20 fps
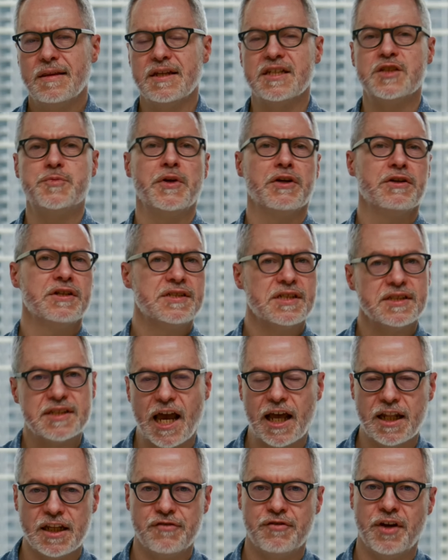the experiences
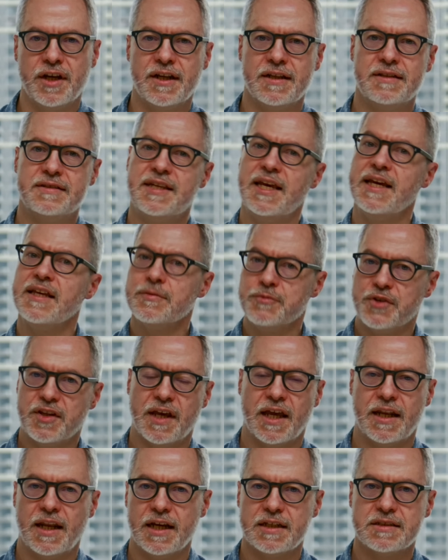elevated, take them to
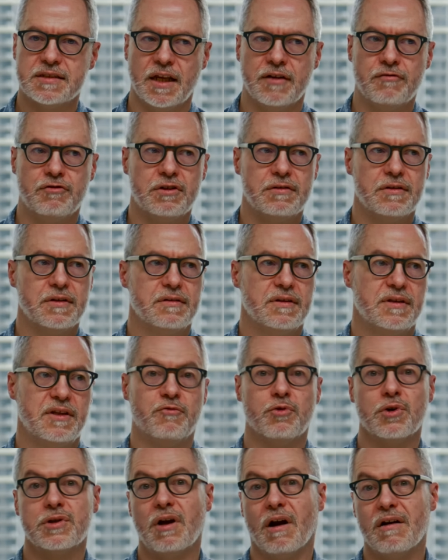that next level.
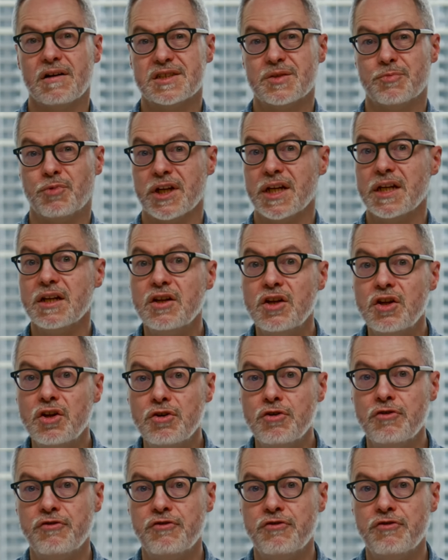They've worked hard to bring in new